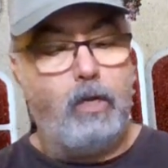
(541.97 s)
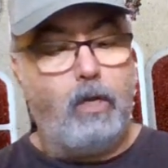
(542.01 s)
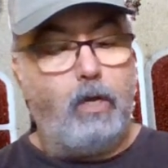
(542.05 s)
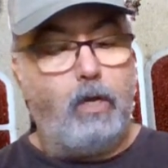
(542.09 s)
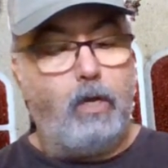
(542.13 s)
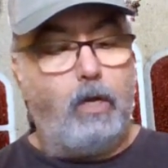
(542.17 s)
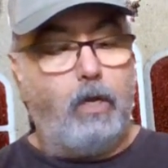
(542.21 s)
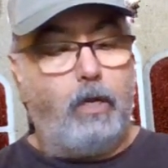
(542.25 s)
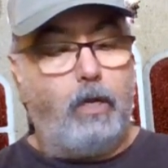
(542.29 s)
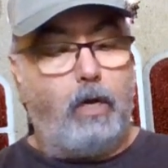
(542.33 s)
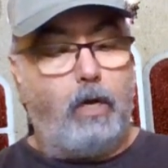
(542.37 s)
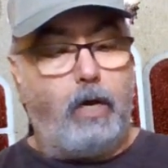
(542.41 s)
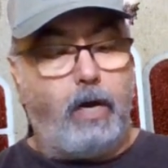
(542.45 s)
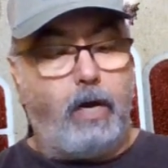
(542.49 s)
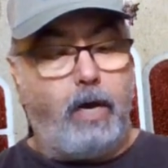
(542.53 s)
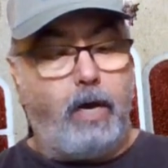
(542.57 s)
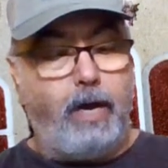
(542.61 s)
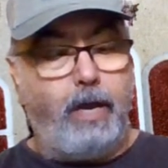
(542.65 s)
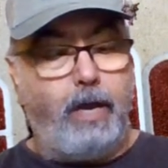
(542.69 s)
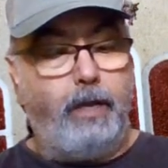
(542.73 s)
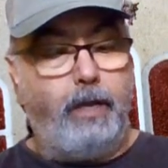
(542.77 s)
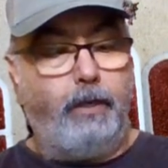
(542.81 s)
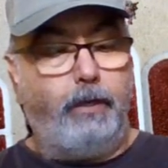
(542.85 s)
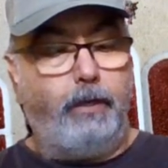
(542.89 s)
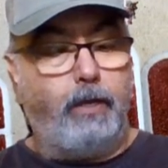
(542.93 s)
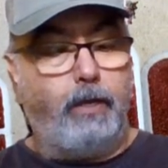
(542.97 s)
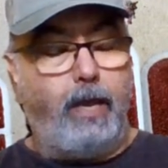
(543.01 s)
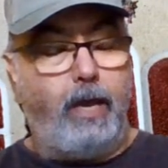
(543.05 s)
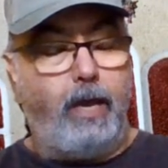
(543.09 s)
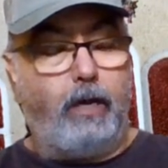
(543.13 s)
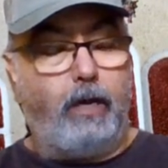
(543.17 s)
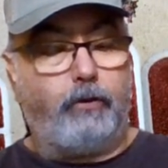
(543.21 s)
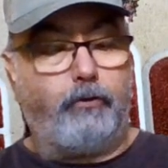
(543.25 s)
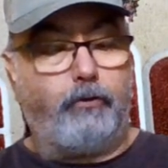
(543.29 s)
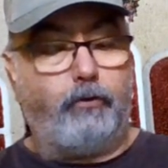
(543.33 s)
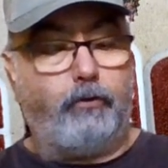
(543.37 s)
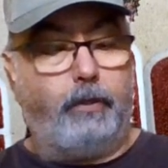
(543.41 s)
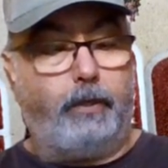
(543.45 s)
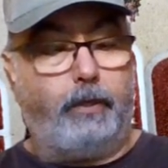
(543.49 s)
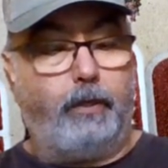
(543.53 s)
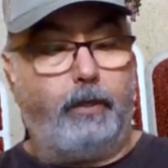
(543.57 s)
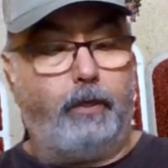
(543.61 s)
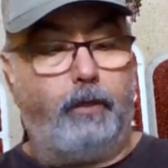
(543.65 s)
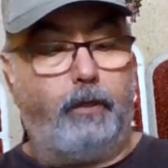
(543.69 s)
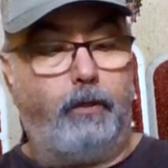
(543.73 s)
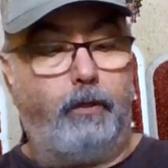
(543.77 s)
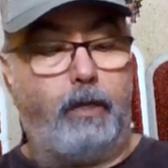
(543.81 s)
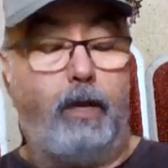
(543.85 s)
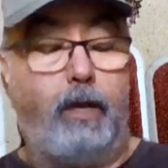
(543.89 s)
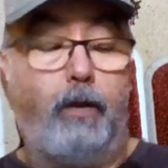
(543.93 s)
I actually,
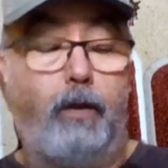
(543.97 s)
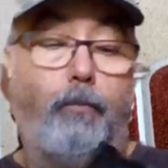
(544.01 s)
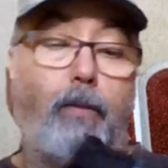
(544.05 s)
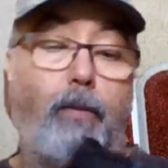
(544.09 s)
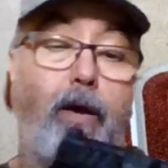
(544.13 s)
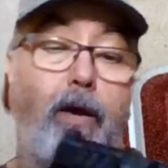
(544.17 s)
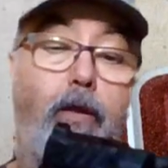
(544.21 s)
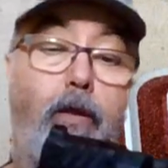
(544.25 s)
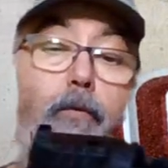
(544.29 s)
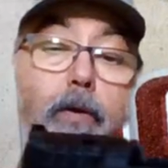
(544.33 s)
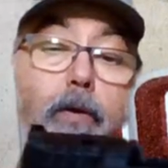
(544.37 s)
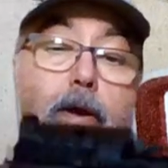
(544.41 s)
by the way, I